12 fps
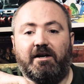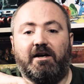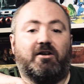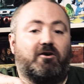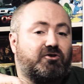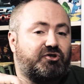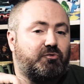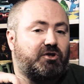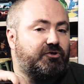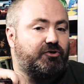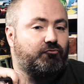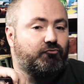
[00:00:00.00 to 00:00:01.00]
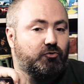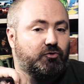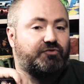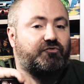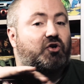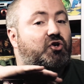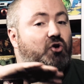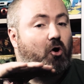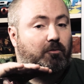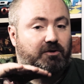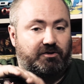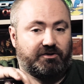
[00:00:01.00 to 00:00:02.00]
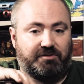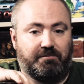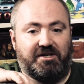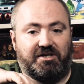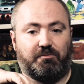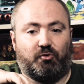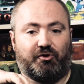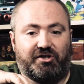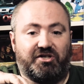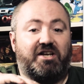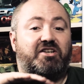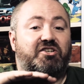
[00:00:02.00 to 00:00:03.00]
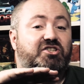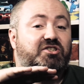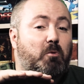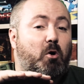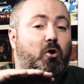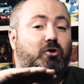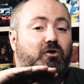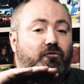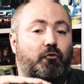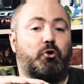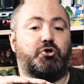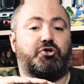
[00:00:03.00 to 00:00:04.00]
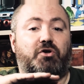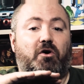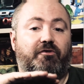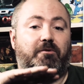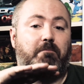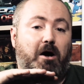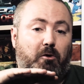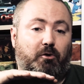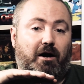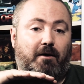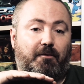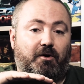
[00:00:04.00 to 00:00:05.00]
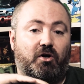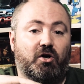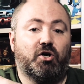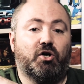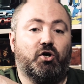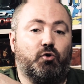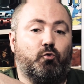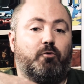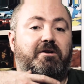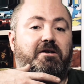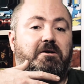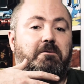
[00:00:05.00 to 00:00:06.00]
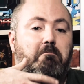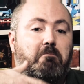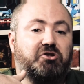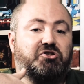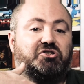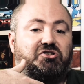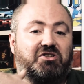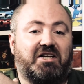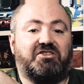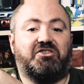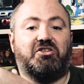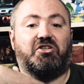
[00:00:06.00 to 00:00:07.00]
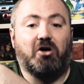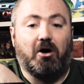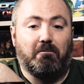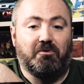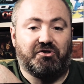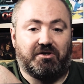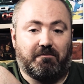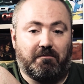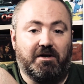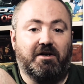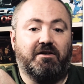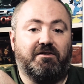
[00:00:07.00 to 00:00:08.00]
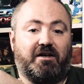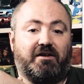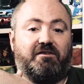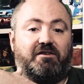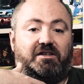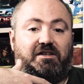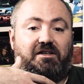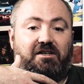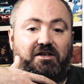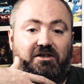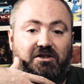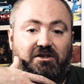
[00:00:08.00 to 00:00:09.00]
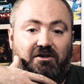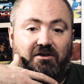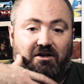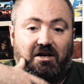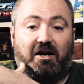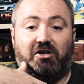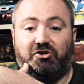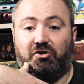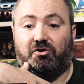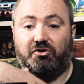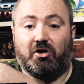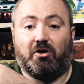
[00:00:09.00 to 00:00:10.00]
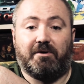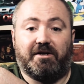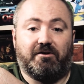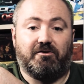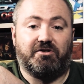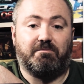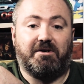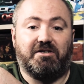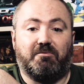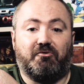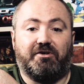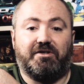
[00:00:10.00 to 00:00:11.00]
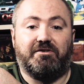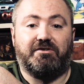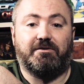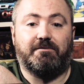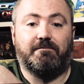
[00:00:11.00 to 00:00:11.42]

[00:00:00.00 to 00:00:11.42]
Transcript: It also included rules for normal Space Marines in a smaller version of the power armor, who would be much less cumbersome than the larger Terminator Space Marines.